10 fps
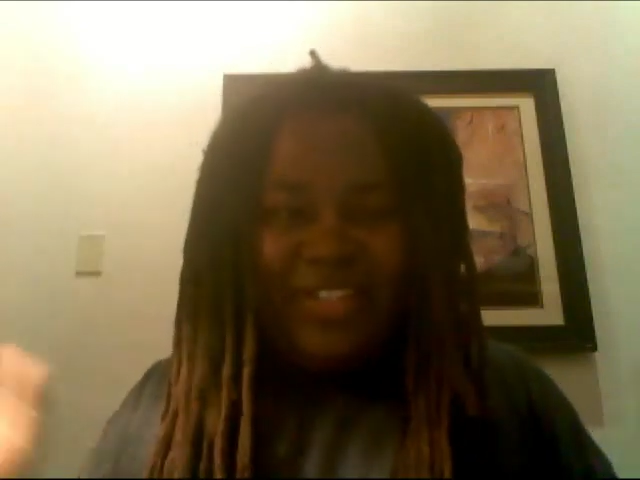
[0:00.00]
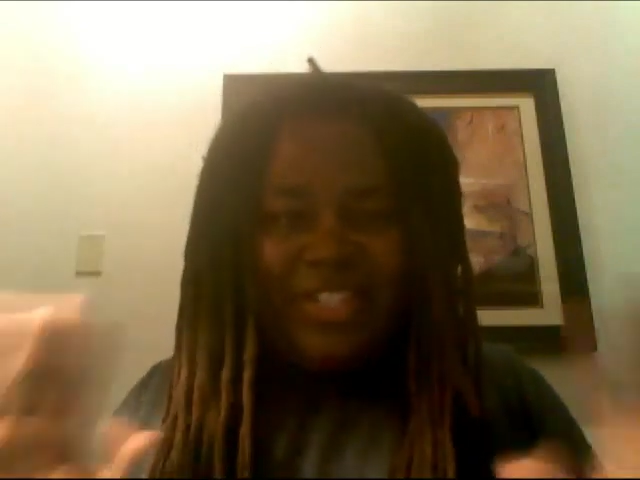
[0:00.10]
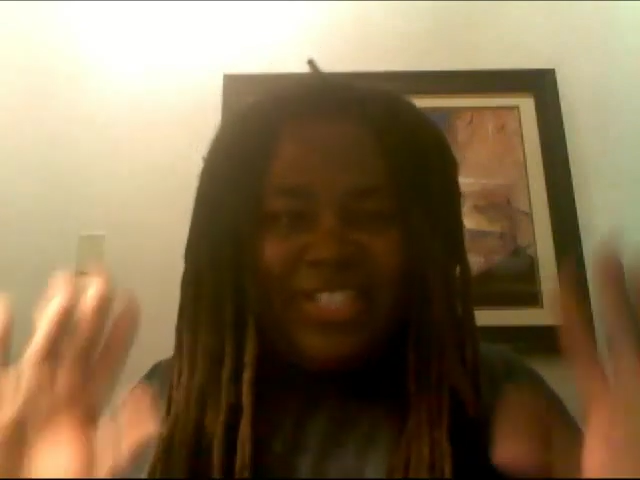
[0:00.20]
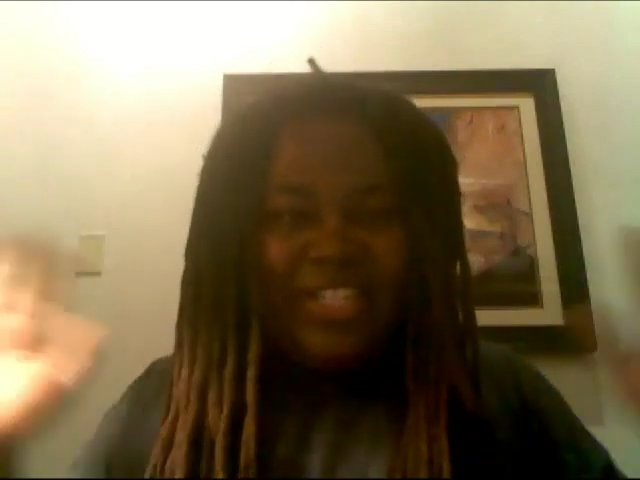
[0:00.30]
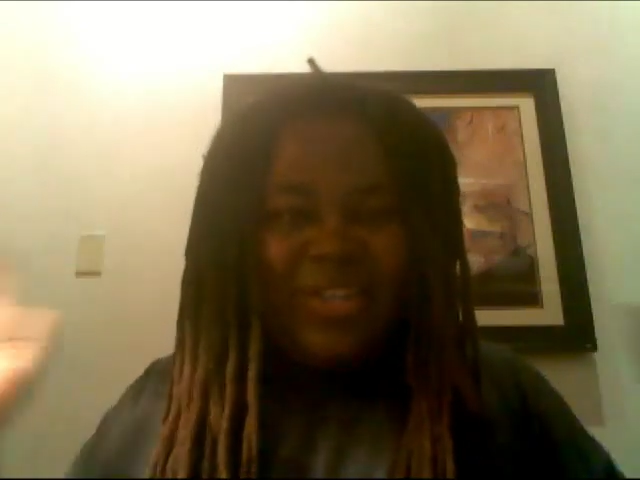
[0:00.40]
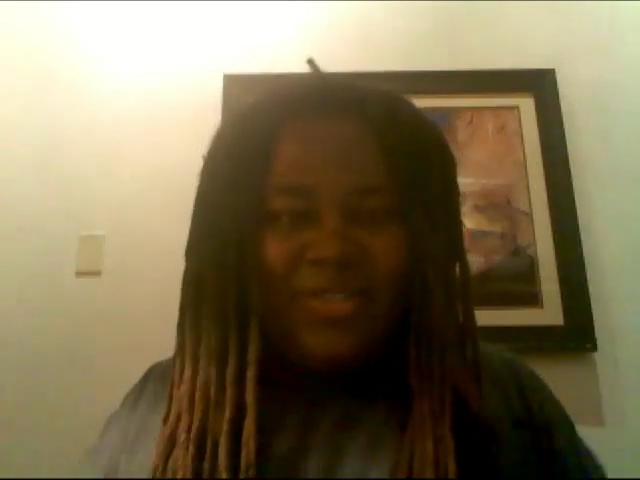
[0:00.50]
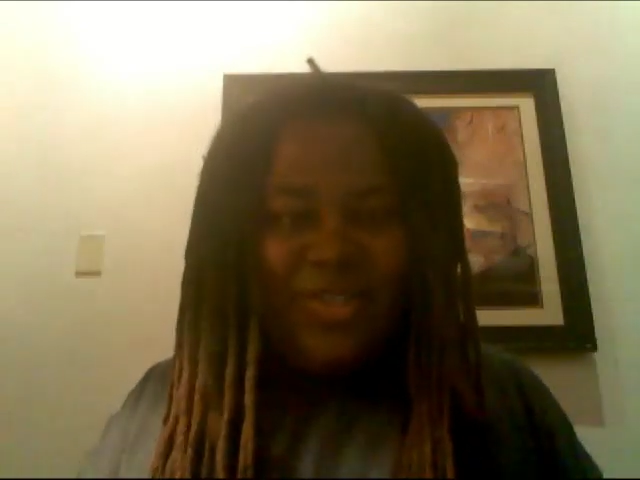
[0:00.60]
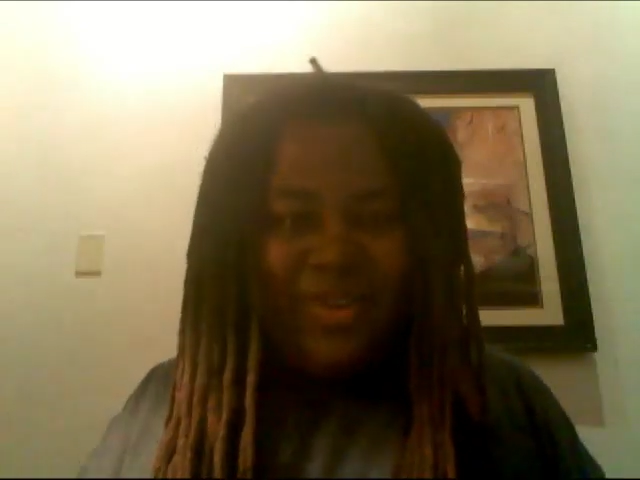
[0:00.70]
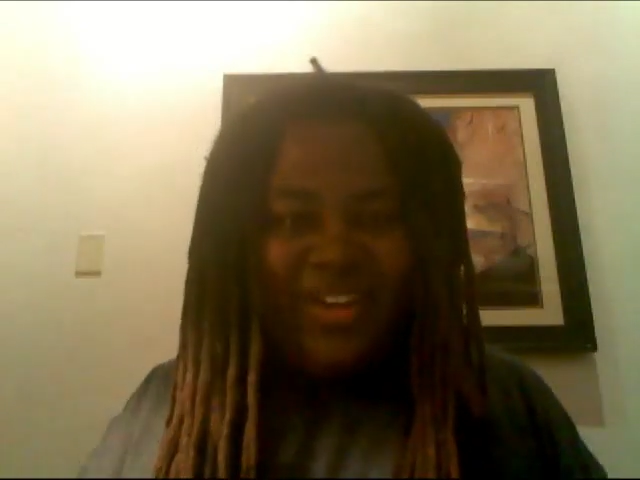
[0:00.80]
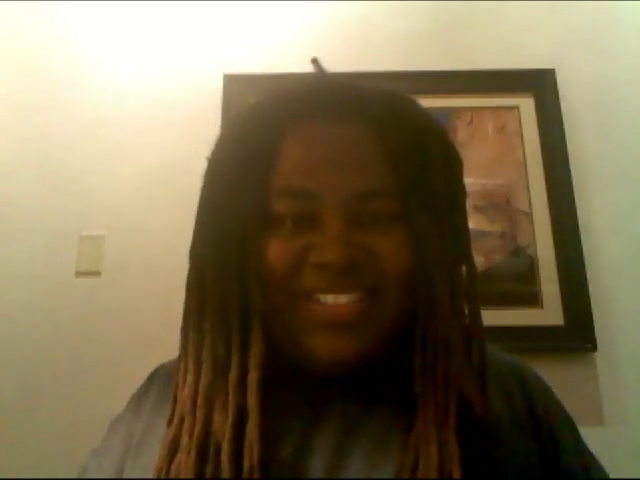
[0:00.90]
just excuse the
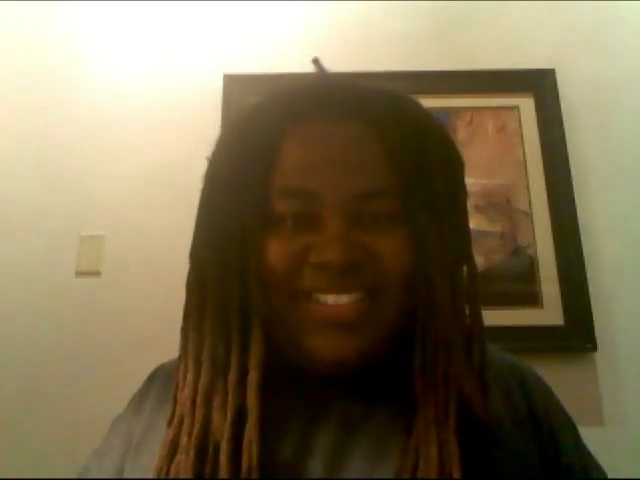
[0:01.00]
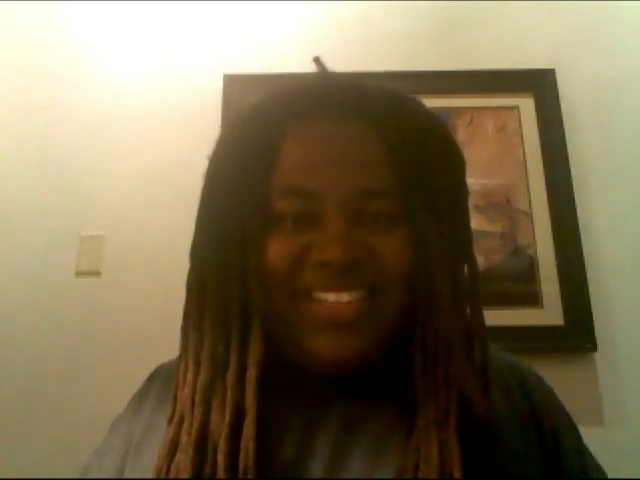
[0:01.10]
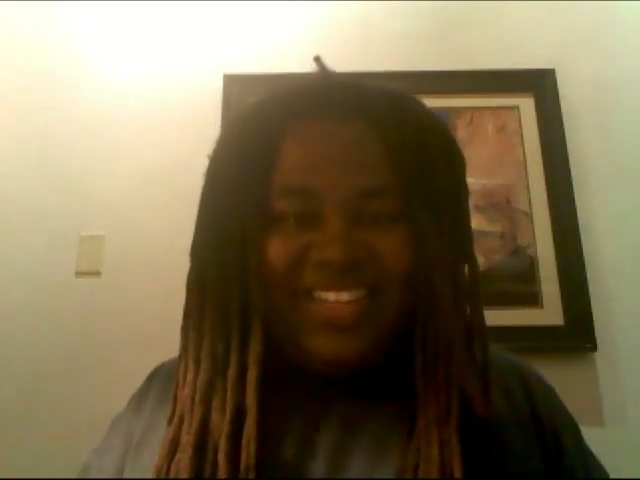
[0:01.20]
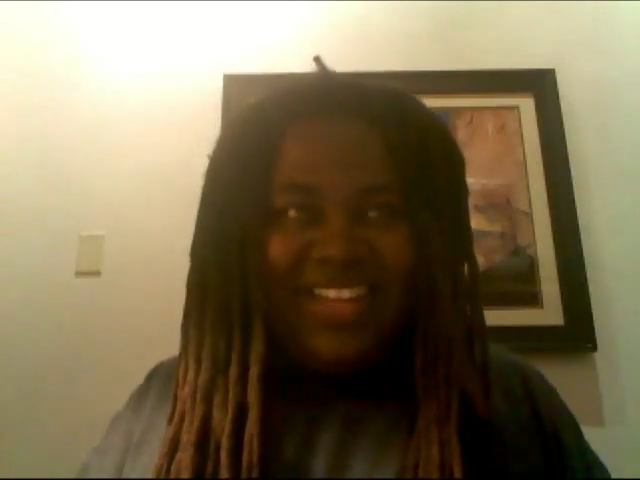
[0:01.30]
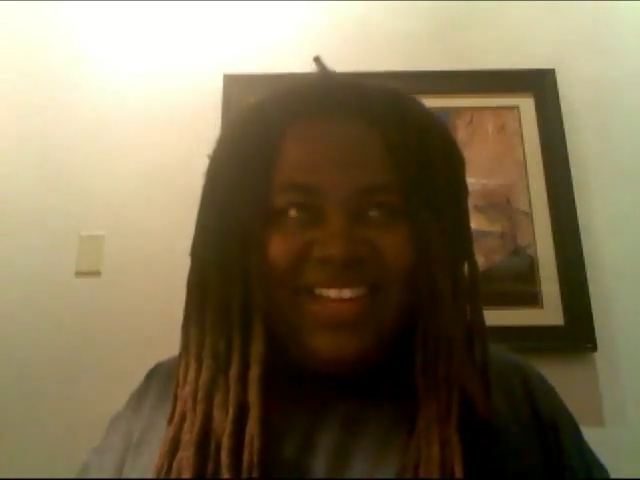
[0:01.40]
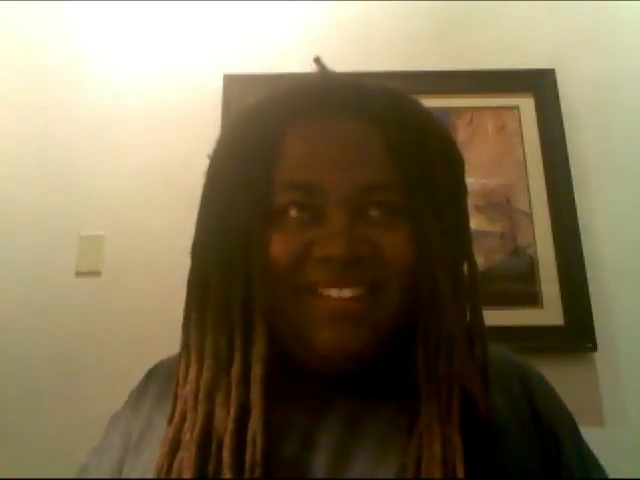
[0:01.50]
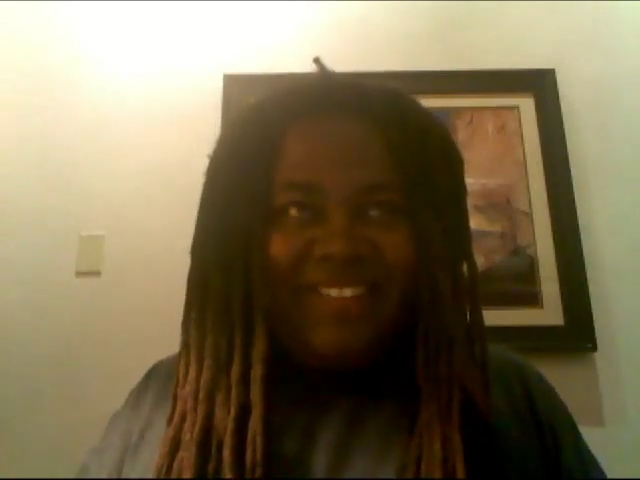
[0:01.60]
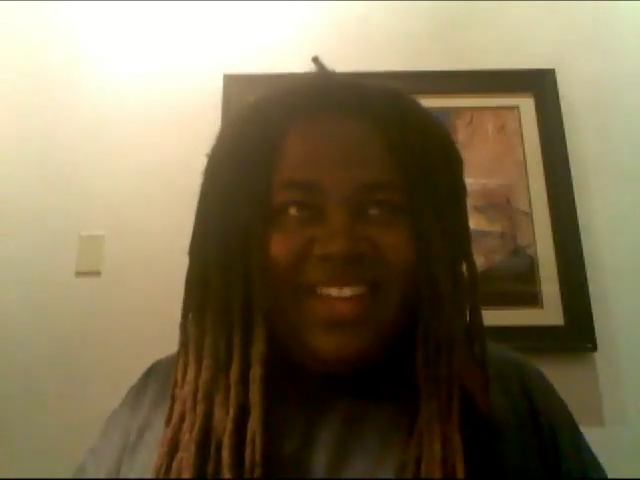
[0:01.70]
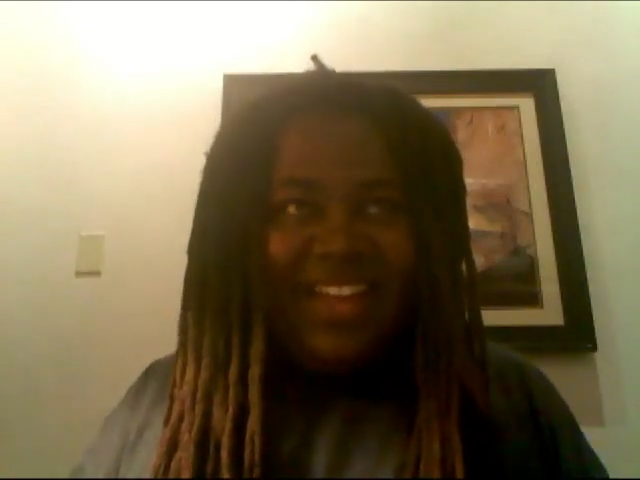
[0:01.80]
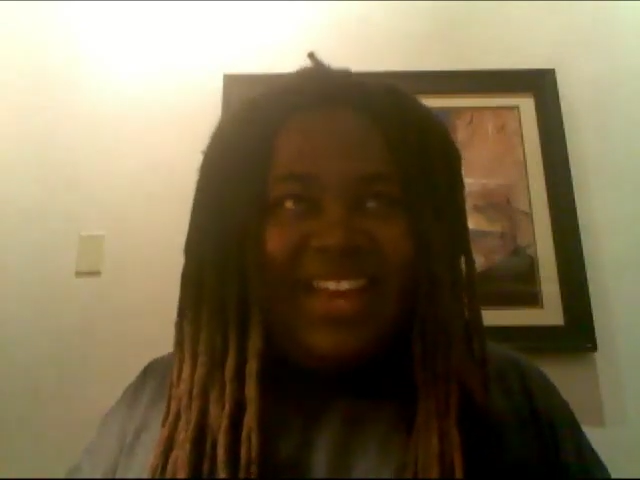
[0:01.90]
noise.
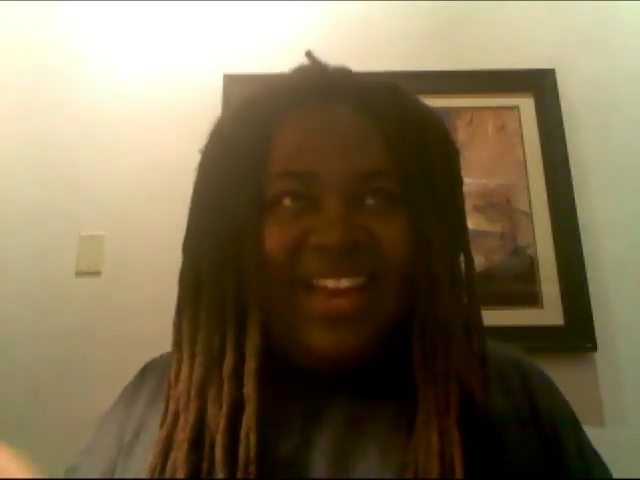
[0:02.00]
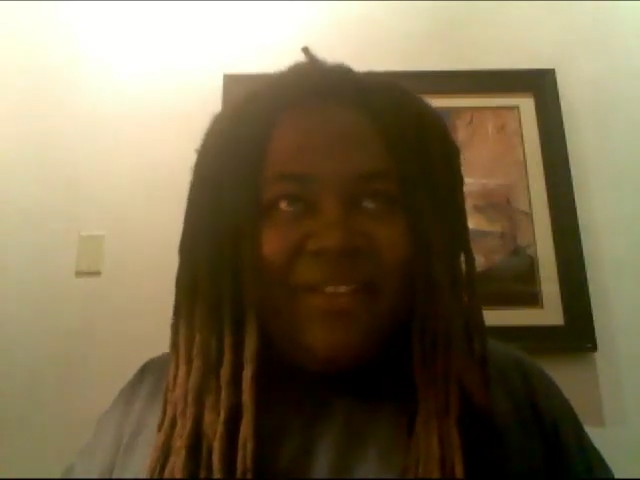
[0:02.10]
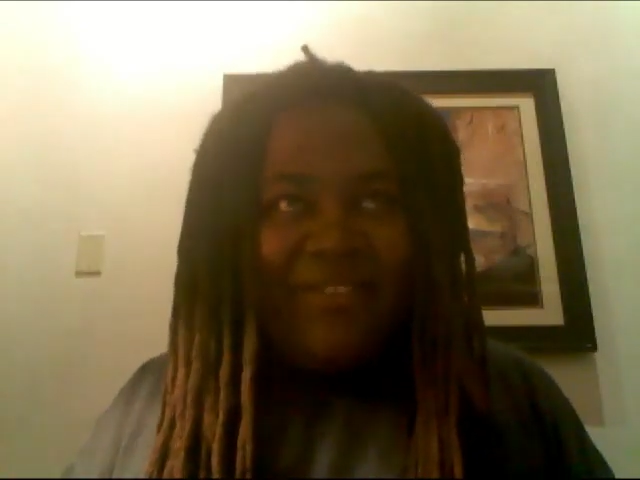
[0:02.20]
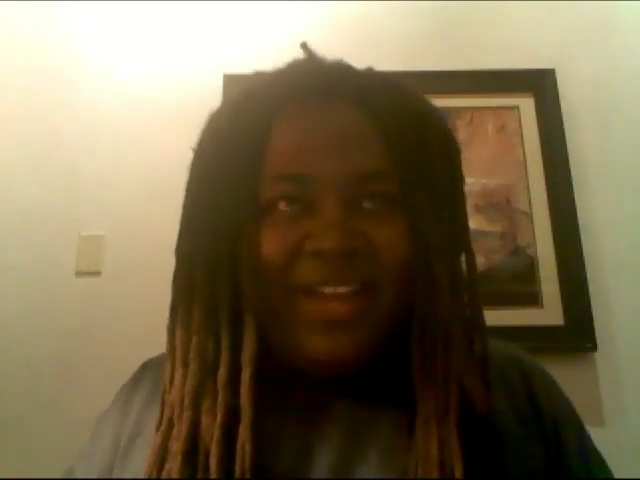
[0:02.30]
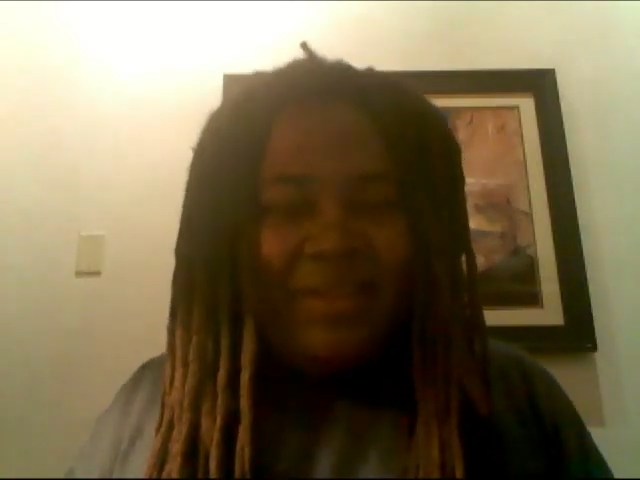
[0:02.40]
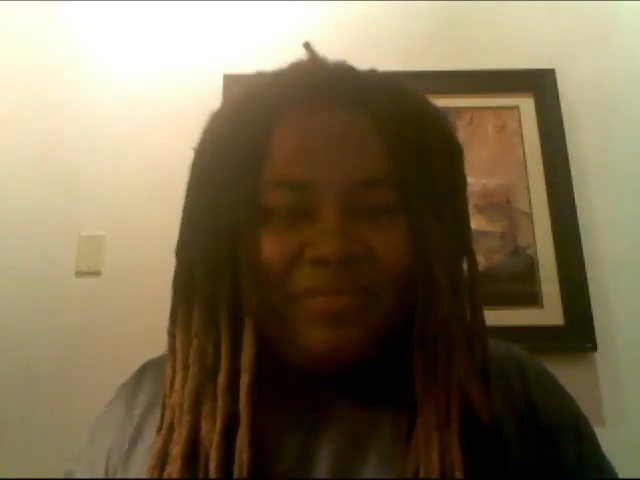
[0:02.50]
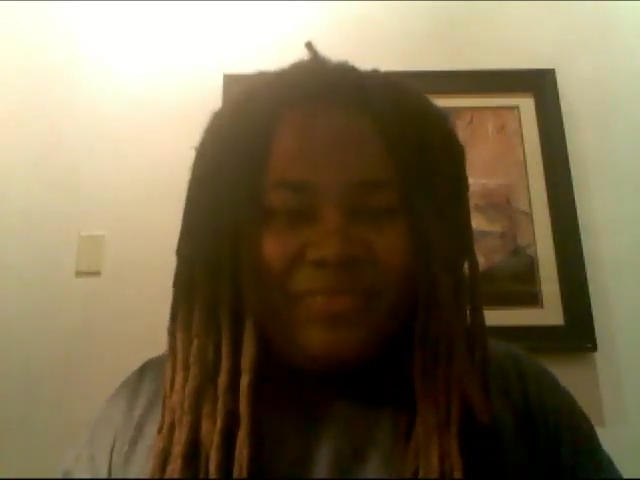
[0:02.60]
In any event,